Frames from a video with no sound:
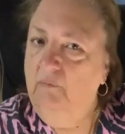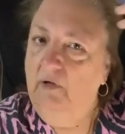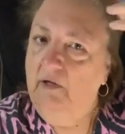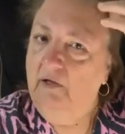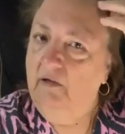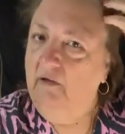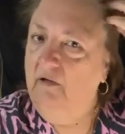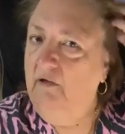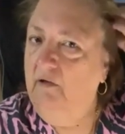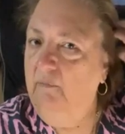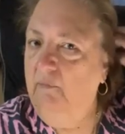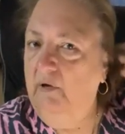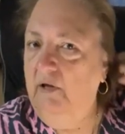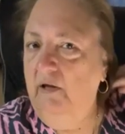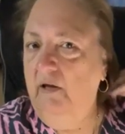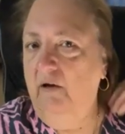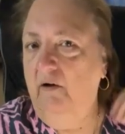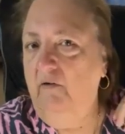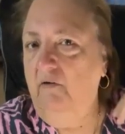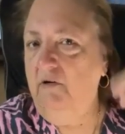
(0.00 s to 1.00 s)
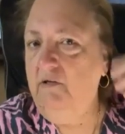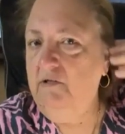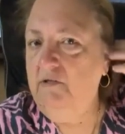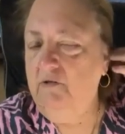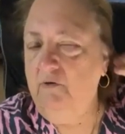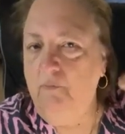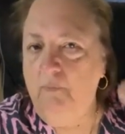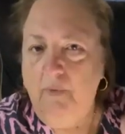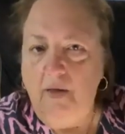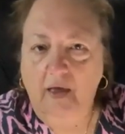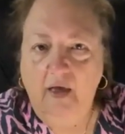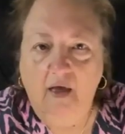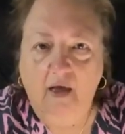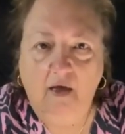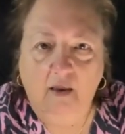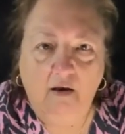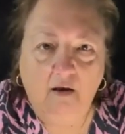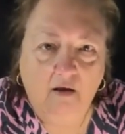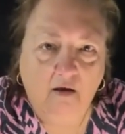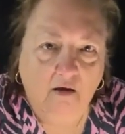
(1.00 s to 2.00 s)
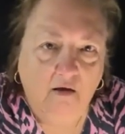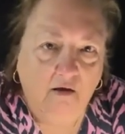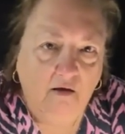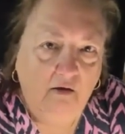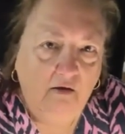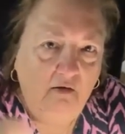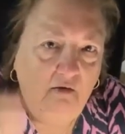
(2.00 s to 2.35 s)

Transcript: Oh my God, my hair is so bad.